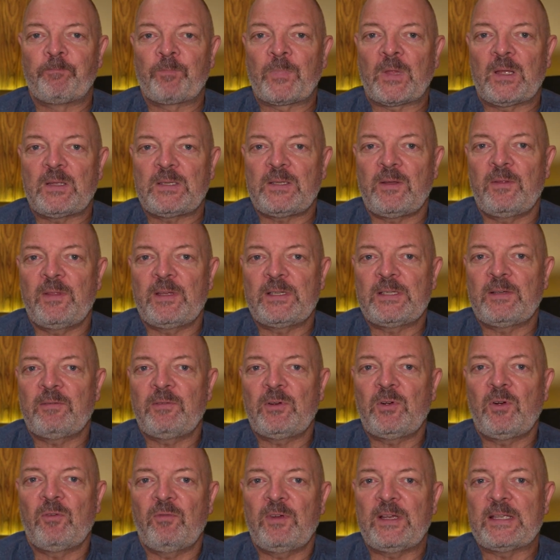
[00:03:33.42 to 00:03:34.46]
So there's a
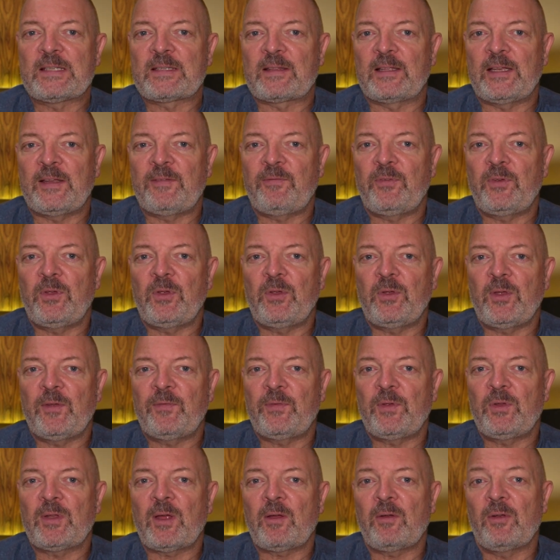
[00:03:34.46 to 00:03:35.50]
real risk that if
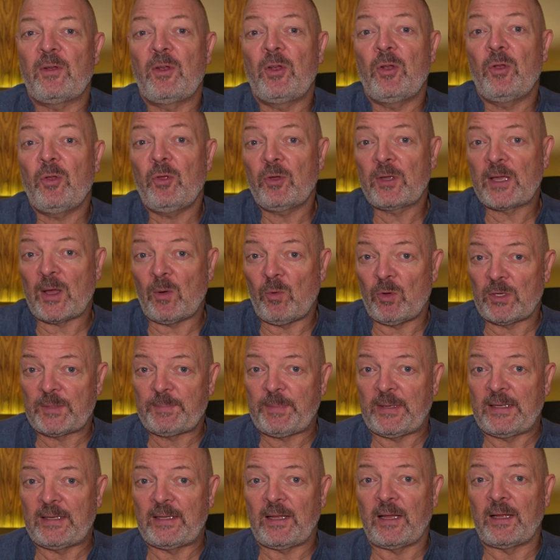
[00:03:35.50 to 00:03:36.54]
you don't look at what's
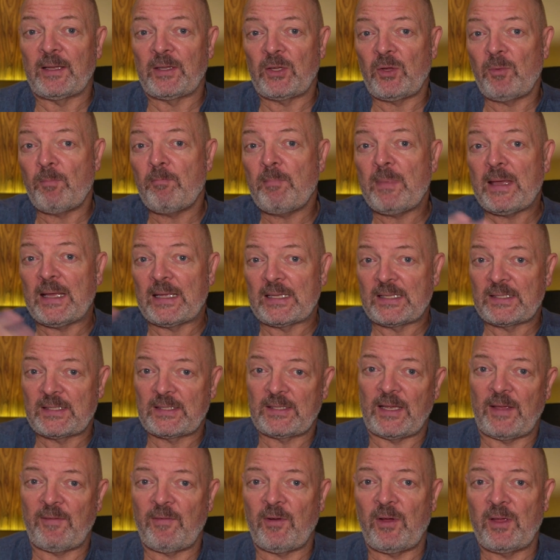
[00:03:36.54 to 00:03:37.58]
been done, you miss
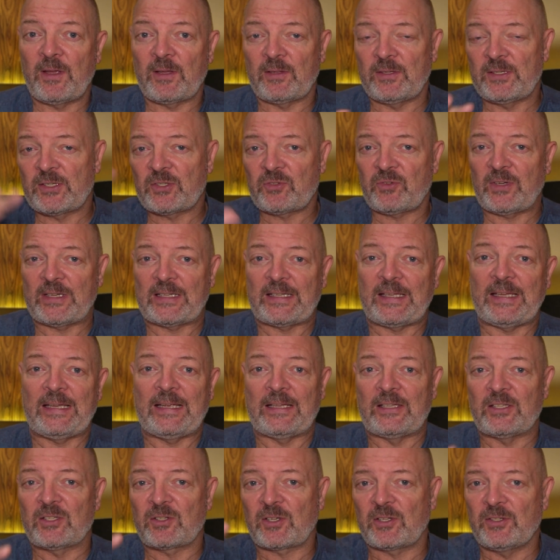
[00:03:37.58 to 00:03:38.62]
a very constricting
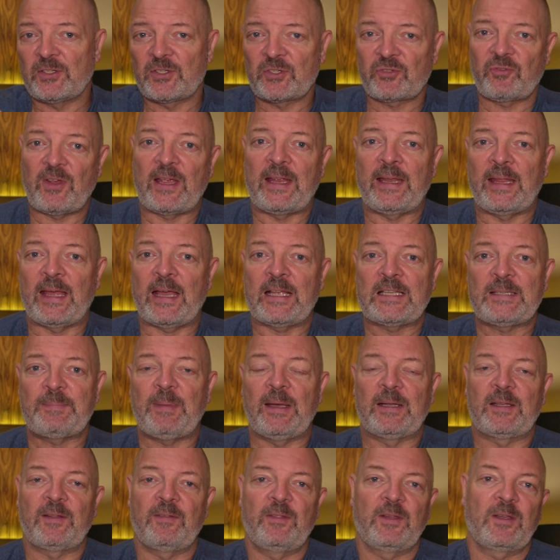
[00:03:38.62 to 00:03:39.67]
and constraining
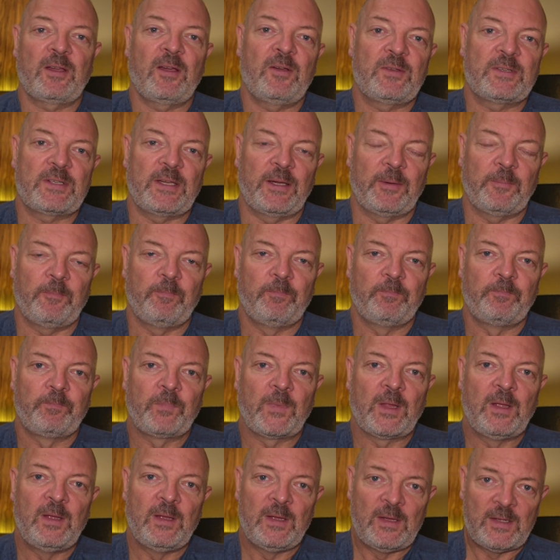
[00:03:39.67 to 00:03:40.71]
aspect of the coaching.
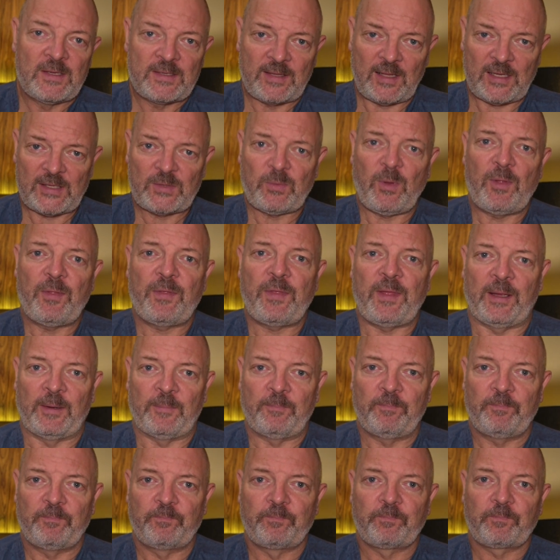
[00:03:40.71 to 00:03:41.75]
So that's one thing.
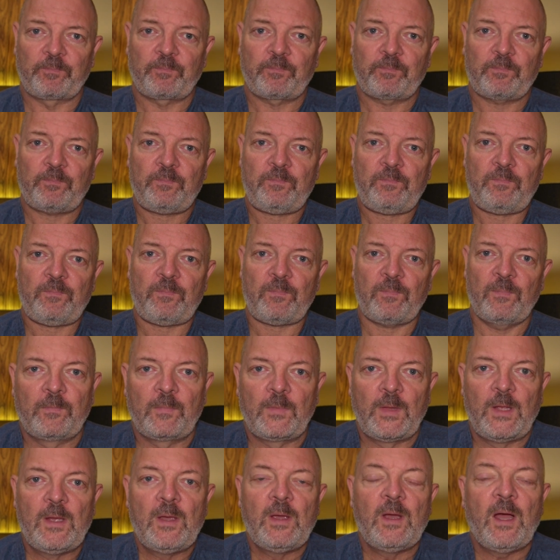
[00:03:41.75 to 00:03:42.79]

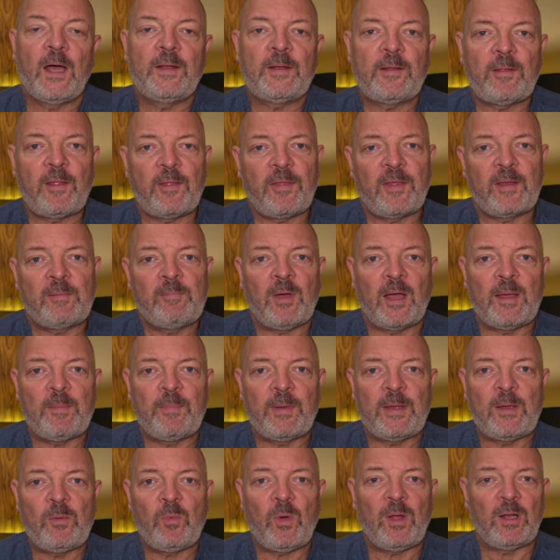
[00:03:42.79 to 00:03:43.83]
Another thing might
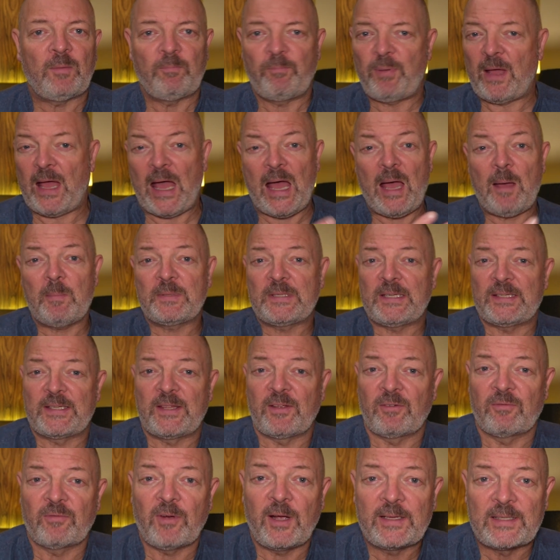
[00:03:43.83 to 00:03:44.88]
be, well, perhaps it's
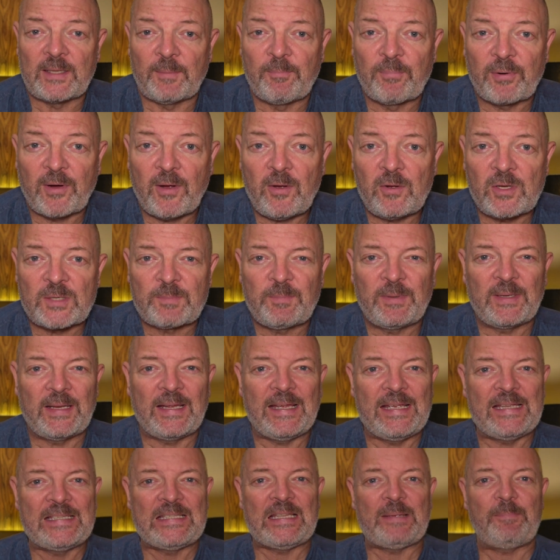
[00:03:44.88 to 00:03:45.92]
the right approach, but
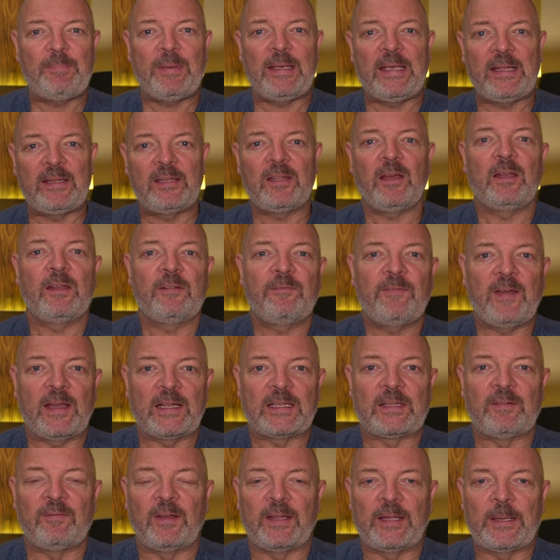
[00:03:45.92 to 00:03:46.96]
is it being done
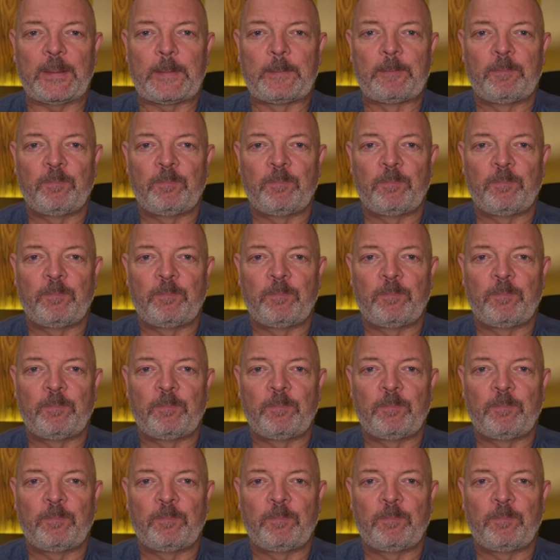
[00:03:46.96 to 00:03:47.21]
effectively?